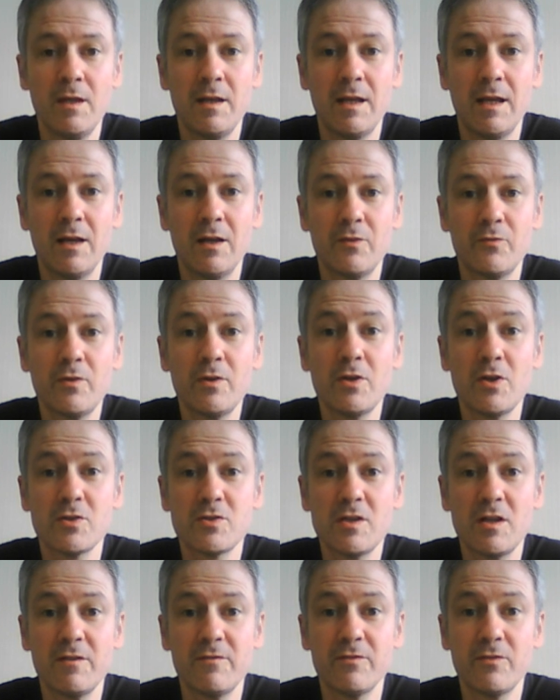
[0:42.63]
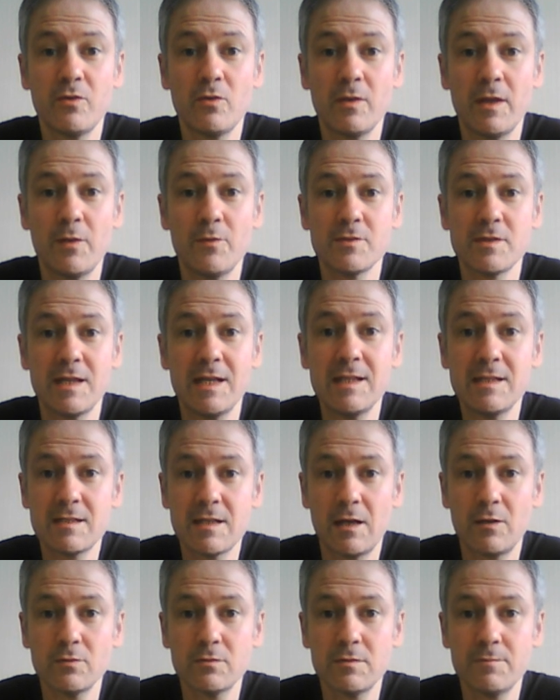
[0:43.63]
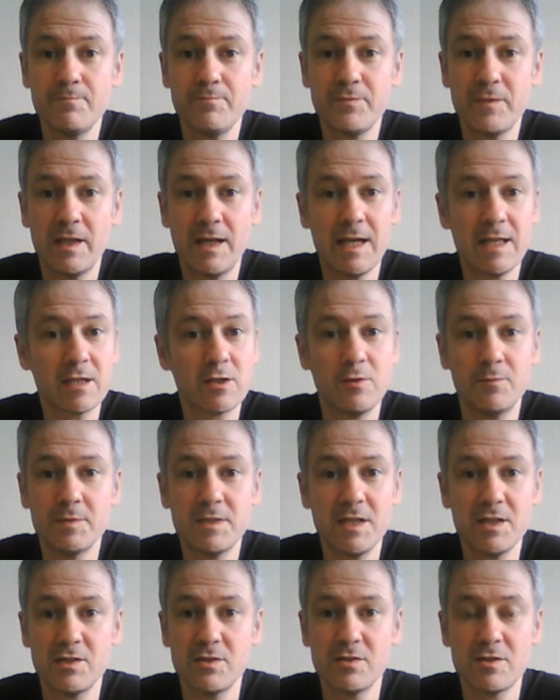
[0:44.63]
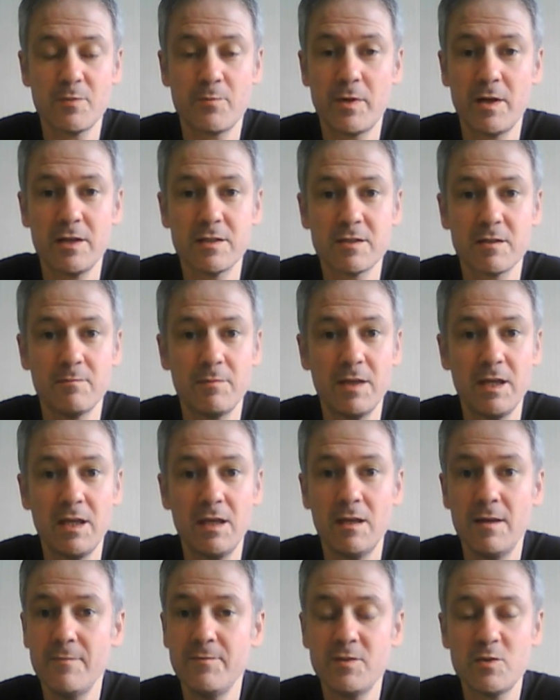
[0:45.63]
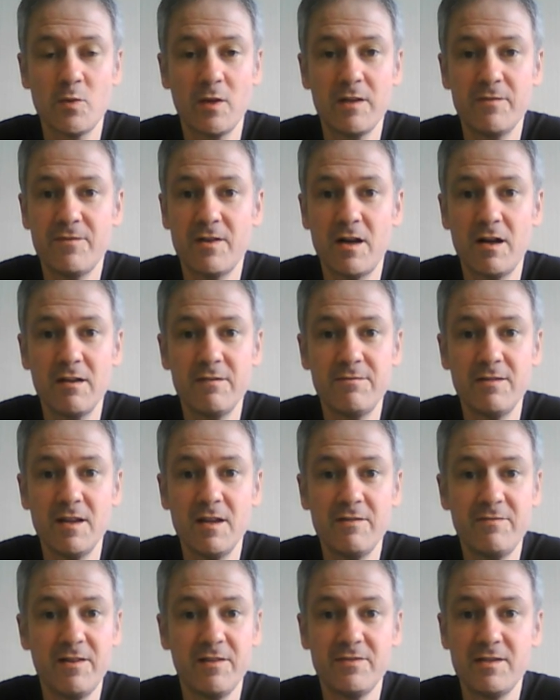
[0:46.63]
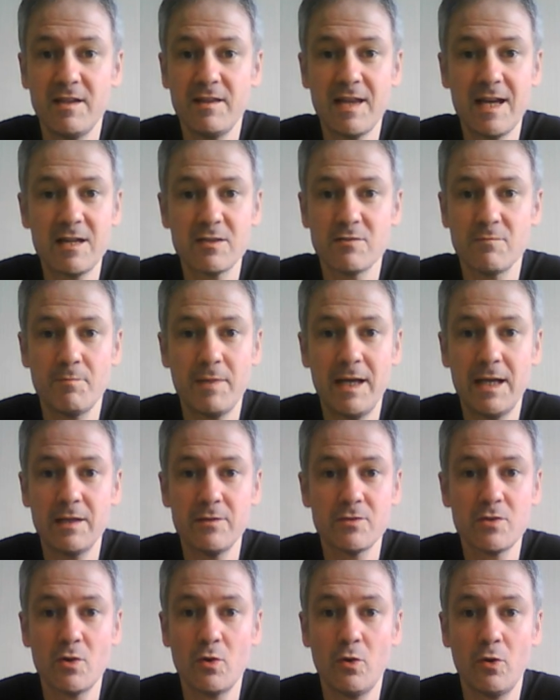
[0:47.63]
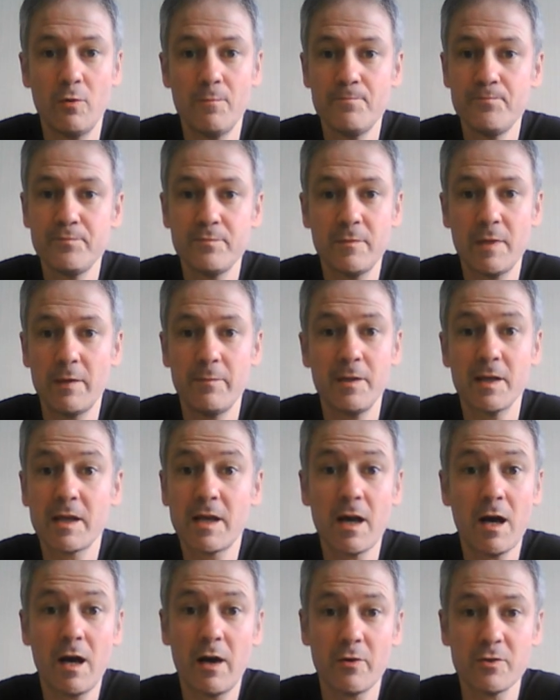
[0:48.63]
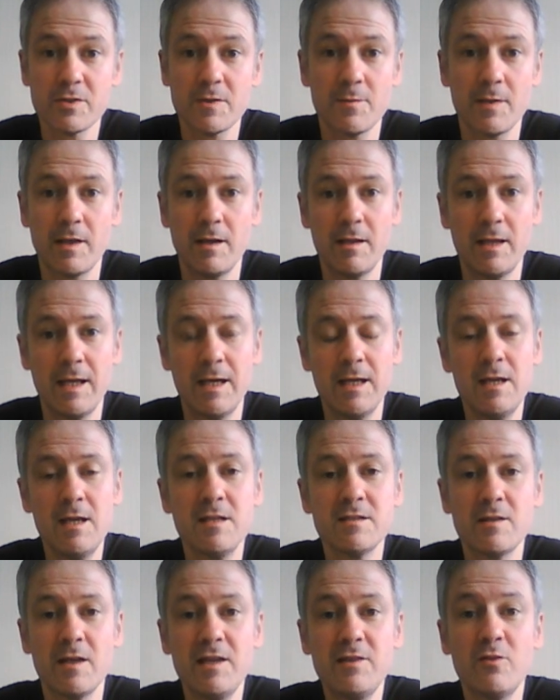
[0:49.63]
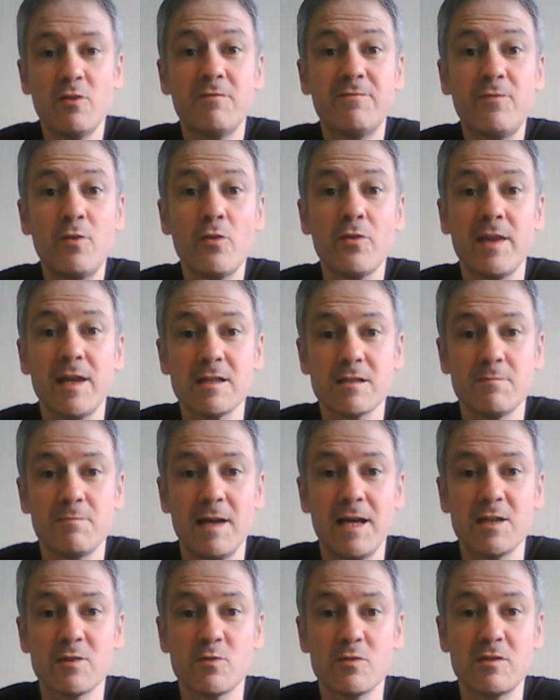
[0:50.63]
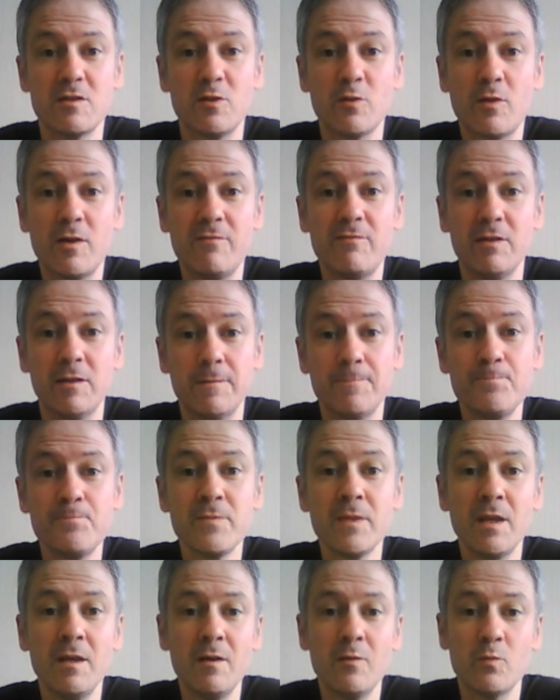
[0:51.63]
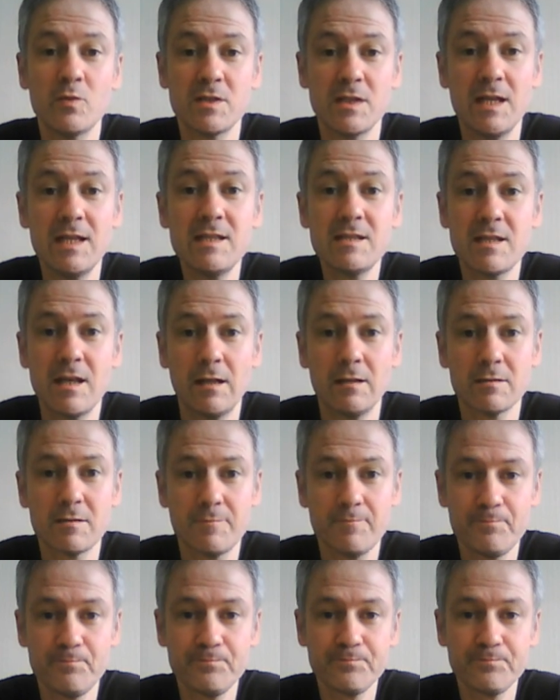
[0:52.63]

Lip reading: Now, Ronnie O'Sullivan thought that was an insult. In other competitions, the prize can be £25,000, £50,000, or maybe a car or something like that. So he thought £4,000 was an equivalent, was an insult.